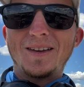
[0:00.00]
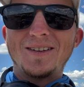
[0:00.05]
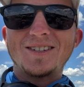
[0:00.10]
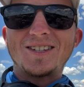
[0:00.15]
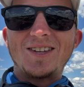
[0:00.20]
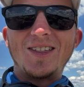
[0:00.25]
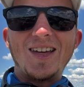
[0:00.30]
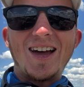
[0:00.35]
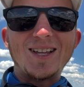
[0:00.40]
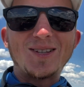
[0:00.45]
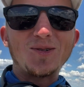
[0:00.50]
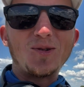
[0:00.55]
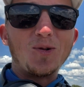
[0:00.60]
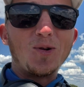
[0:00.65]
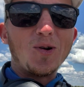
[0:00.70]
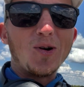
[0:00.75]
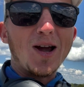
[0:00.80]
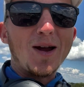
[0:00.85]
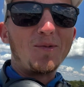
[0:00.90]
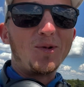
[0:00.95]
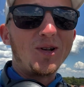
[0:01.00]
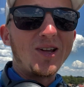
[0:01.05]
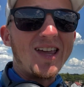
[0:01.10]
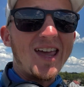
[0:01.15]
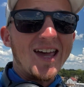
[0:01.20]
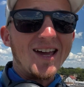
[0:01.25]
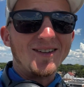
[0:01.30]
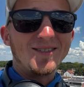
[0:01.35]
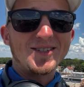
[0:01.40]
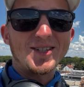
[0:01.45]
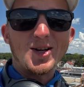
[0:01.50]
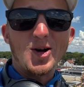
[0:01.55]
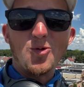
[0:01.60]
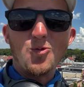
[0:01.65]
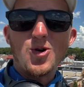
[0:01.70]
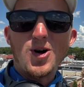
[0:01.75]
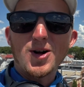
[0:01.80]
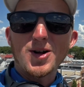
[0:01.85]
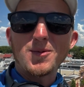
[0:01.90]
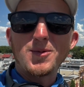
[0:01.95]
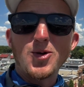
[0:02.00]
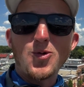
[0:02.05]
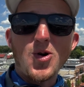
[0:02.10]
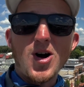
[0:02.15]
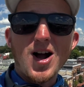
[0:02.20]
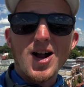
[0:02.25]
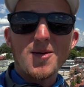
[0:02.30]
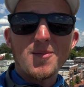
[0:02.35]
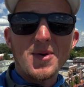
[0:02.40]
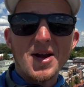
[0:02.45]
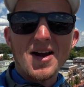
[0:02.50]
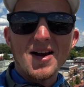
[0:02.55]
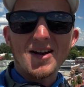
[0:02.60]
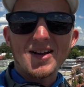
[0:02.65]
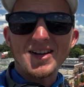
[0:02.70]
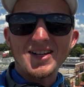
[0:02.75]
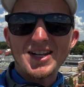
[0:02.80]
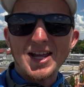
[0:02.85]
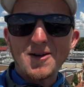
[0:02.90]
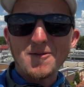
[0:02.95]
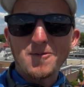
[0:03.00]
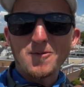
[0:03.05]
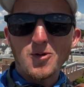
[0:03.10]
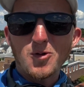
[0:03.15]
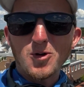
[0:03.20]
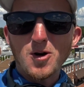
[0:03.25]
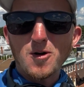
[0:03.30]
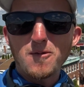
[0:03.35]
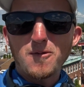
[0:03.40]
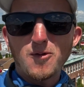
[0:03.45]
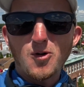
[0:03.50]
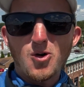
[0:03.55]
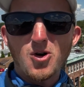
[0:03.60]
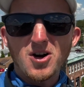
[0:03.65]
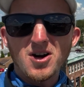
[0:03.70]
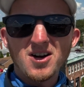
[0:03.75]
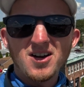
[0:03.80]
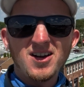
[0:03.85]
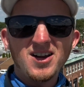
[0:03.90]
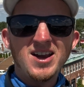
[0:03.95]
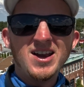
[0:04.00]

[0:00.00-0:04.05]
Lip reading: So that's what we were able to get. So welcome to Walk America Day 404.